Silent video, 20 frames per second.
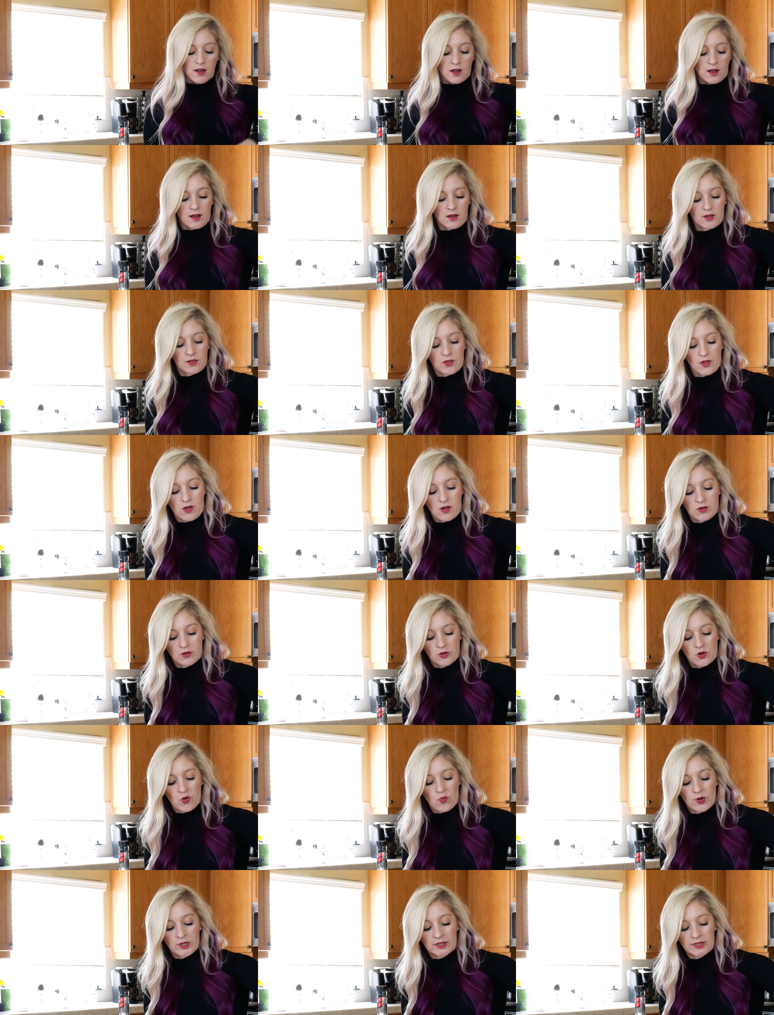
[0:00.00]

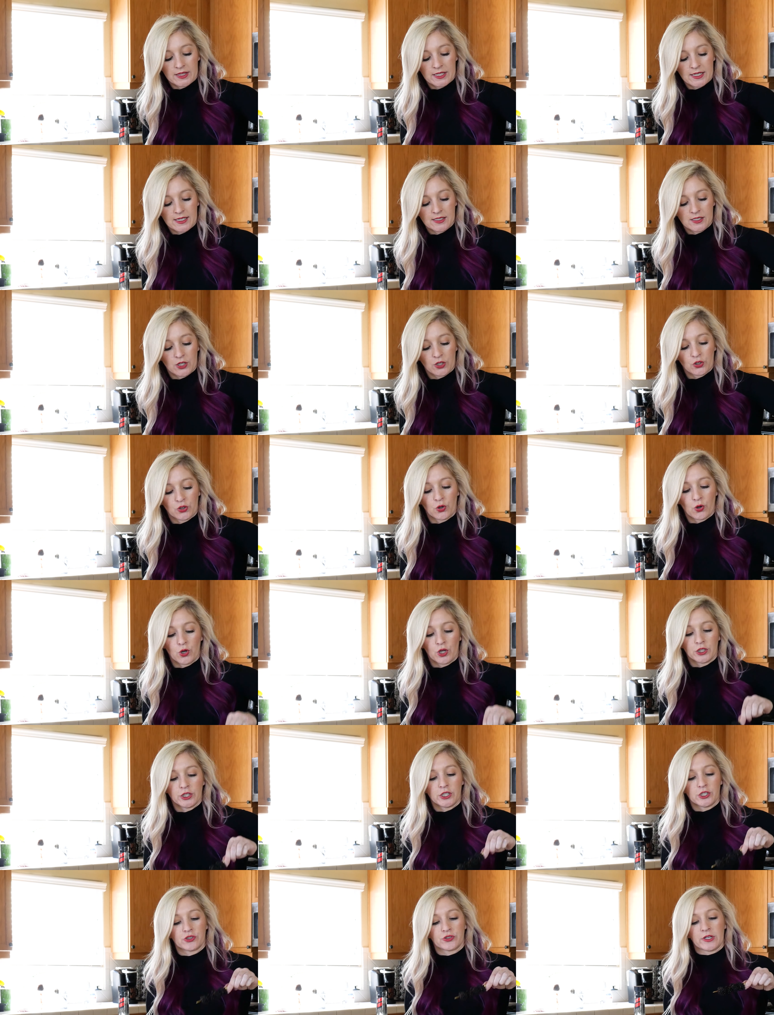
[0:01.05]
along with these
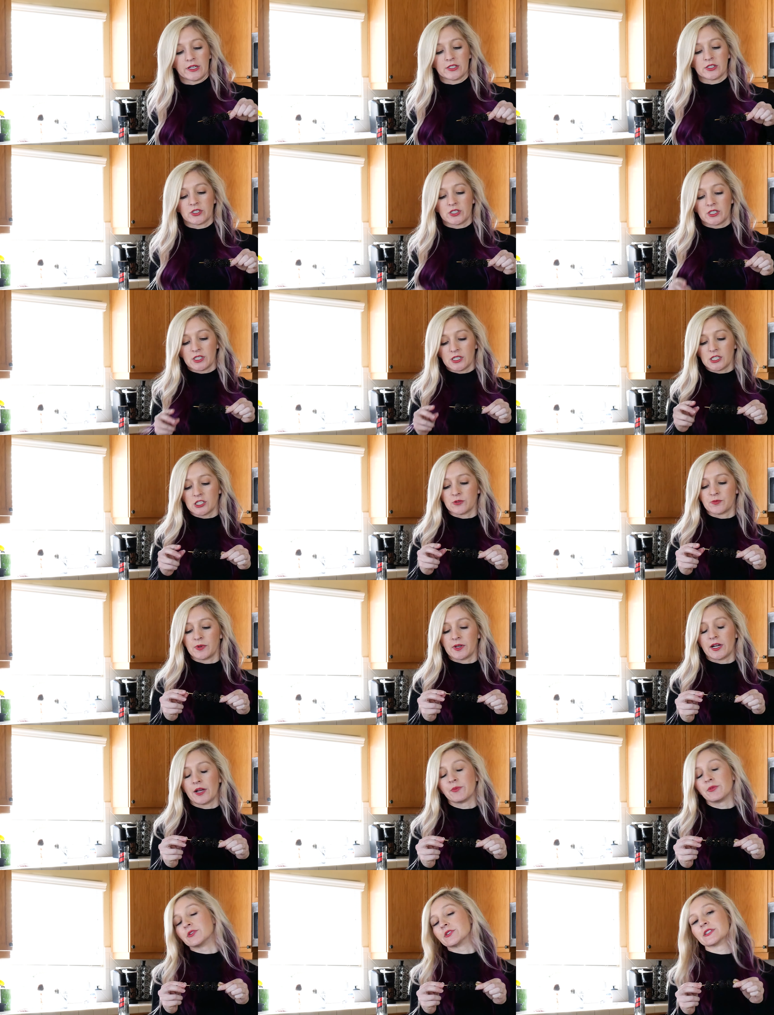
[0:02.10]
gold drink stirrers, but
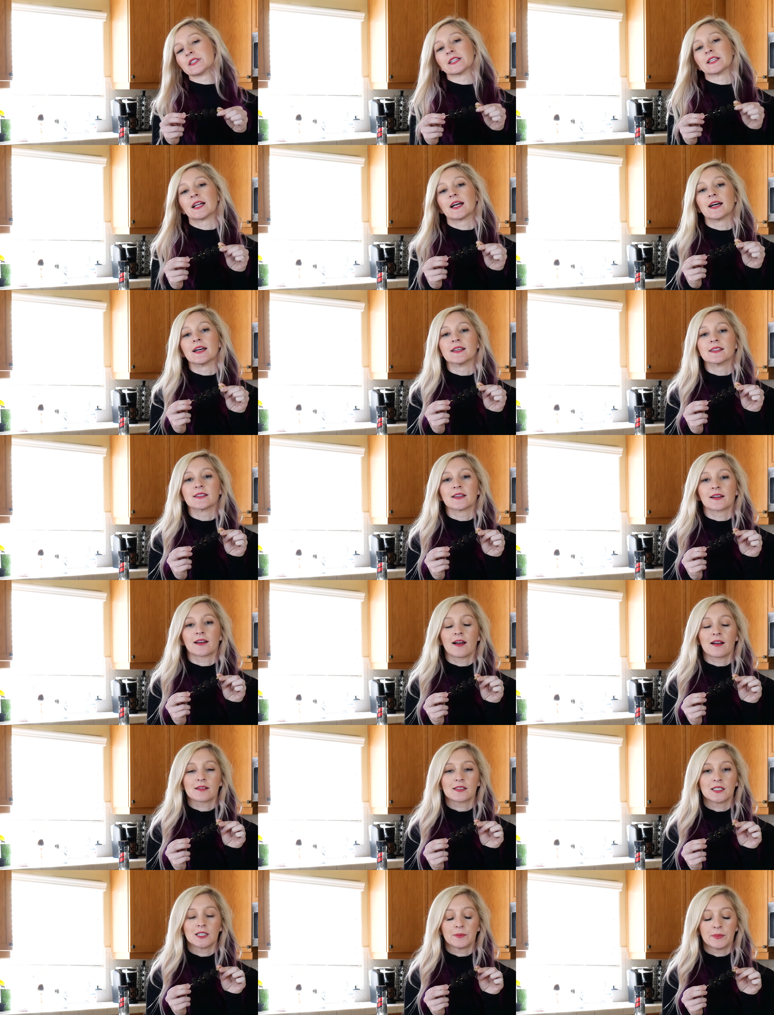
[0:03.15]
I'm using it as a
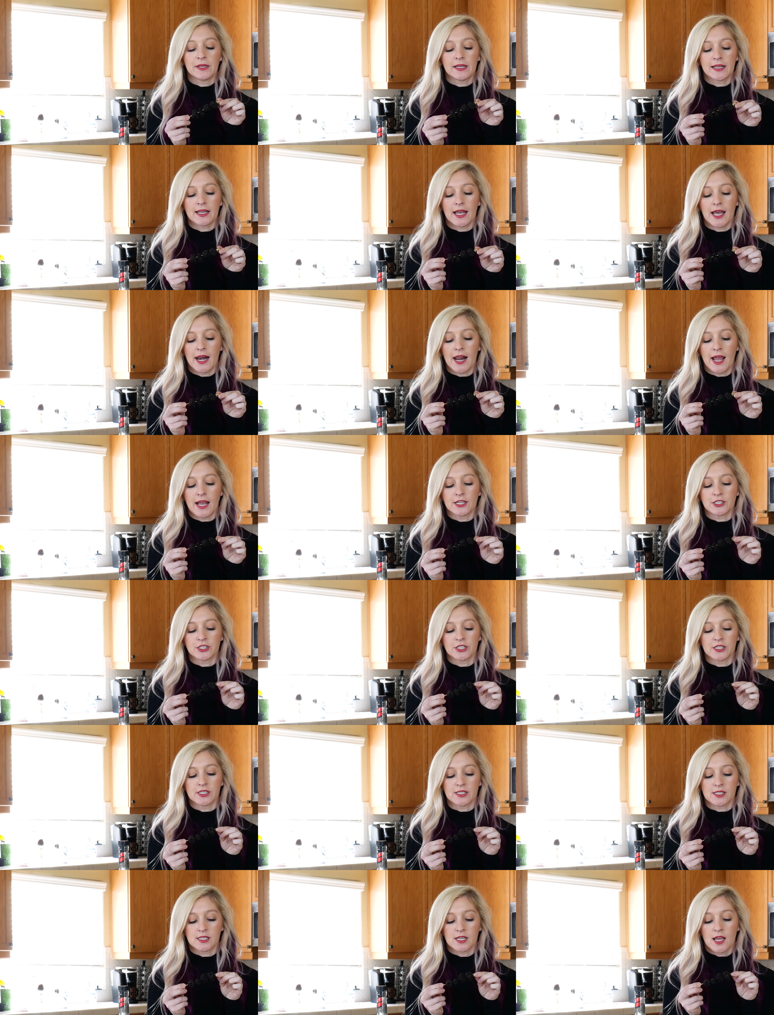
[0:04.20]
cocktail pick, and I
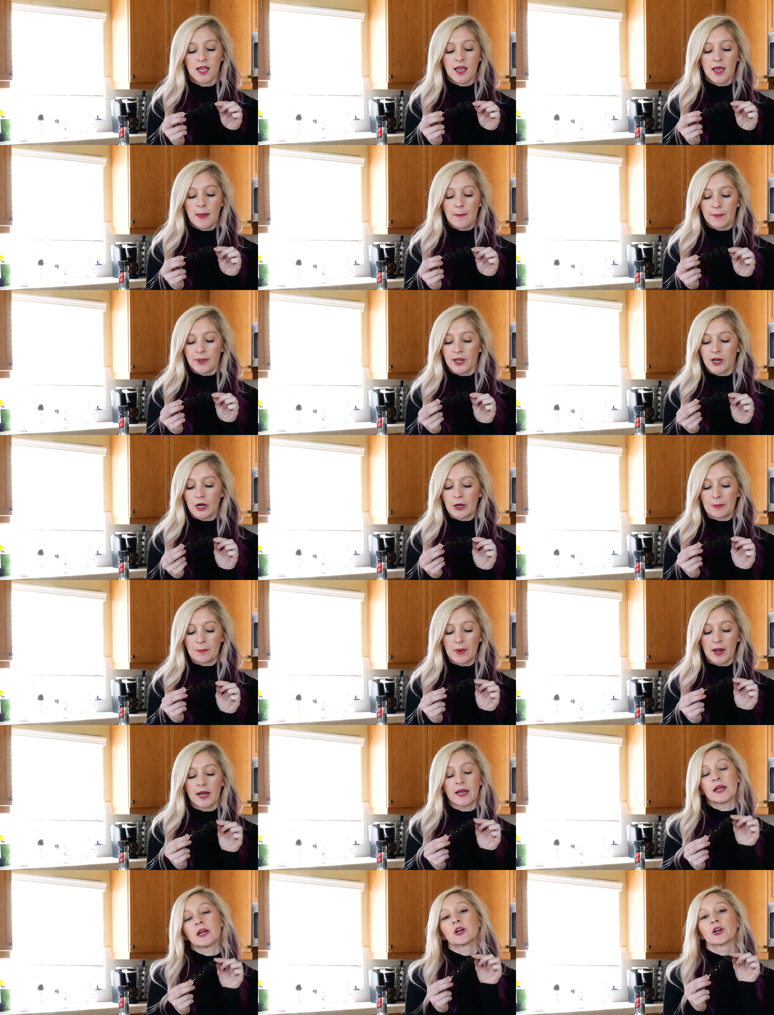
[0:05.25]
just paired
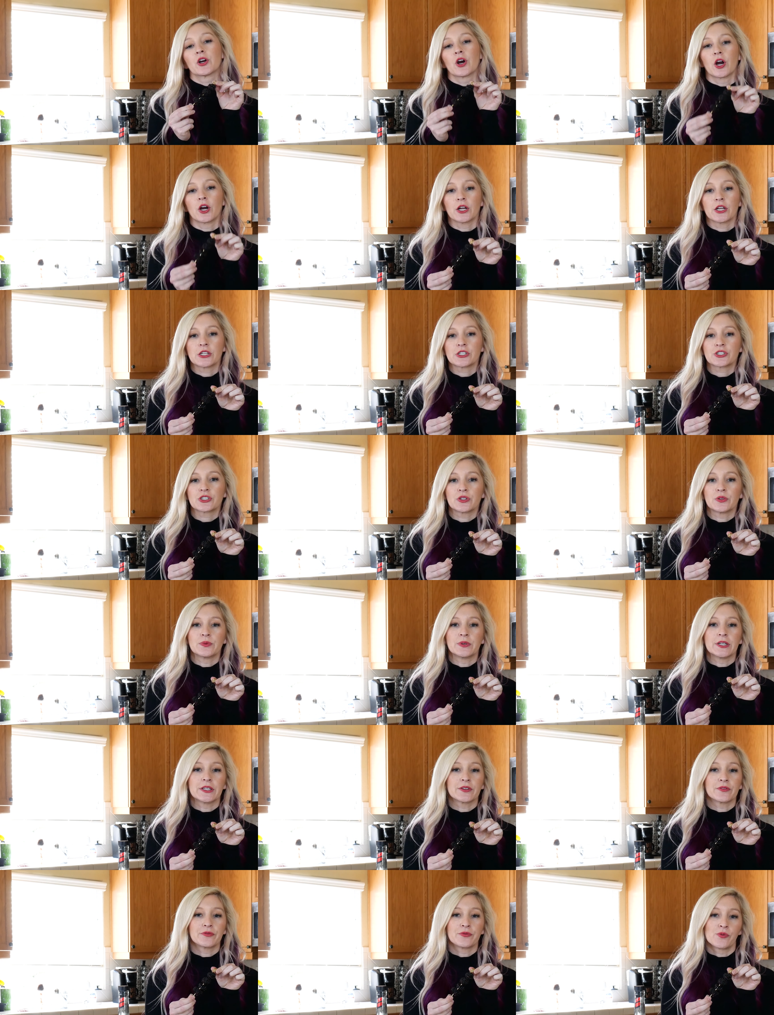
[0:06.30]
my garnish
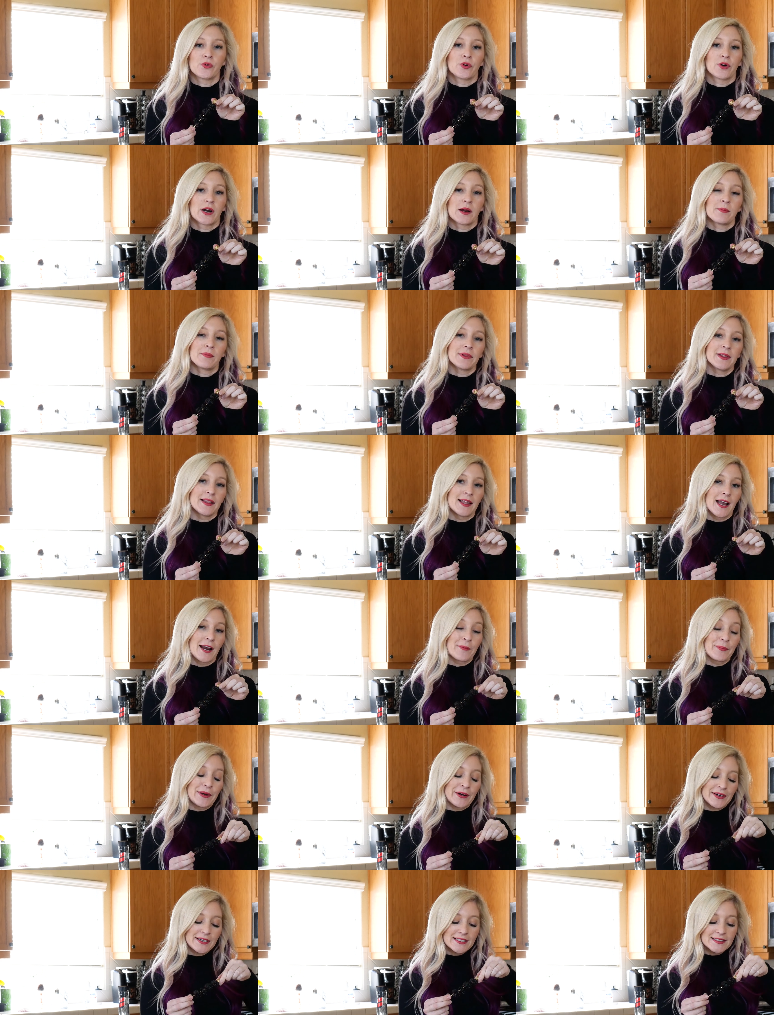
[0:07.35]
with 4
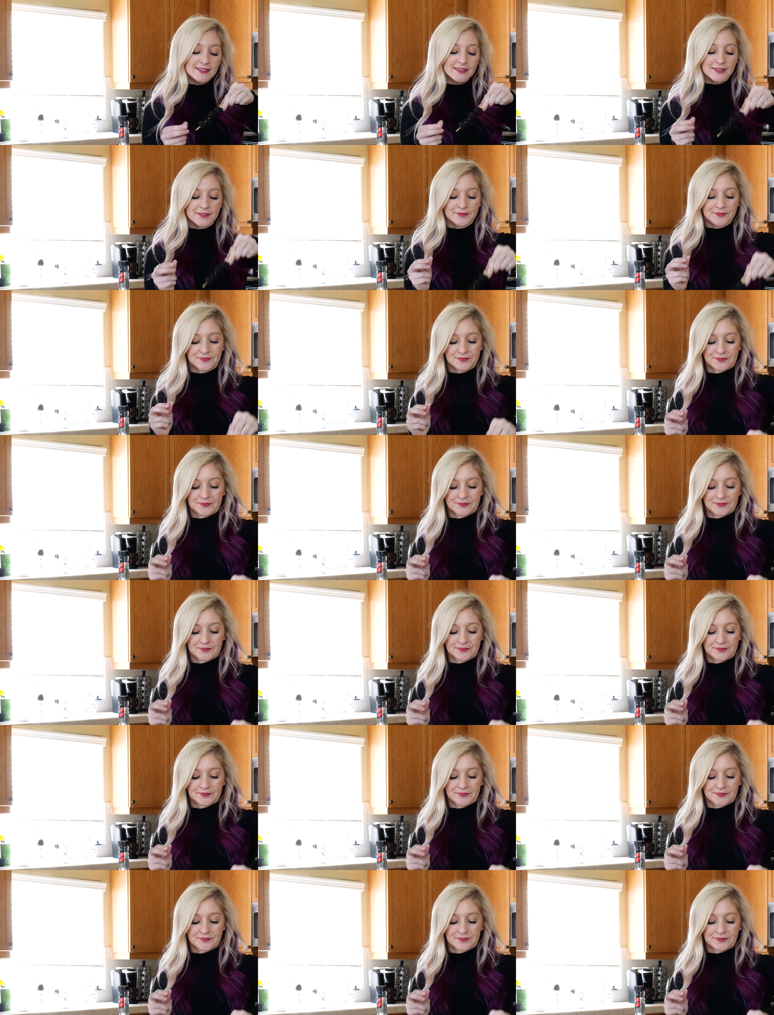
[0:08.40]
blackberries.